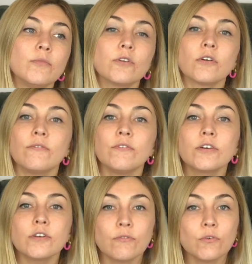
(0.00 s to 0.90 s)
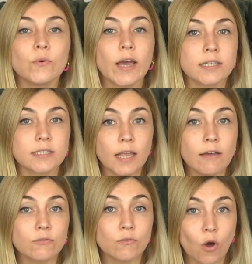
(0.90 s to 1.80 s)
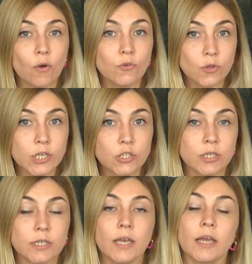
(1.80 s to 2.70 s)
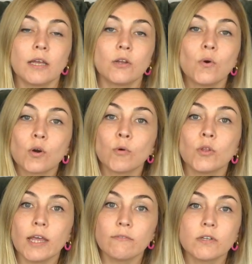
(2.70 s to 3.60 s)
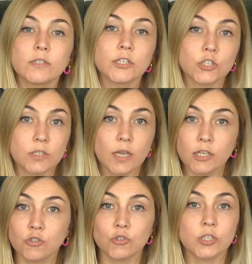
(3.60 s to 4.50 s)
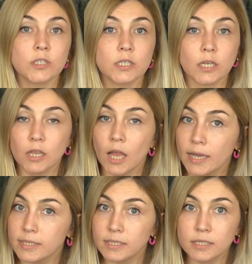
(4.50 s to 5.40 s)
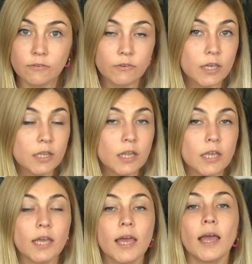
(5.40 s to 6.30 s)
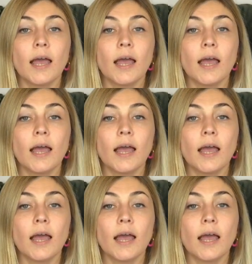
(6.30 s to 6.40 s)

there are very few eggs left for ovulation, and hormone levels such as estrogen decline significantly,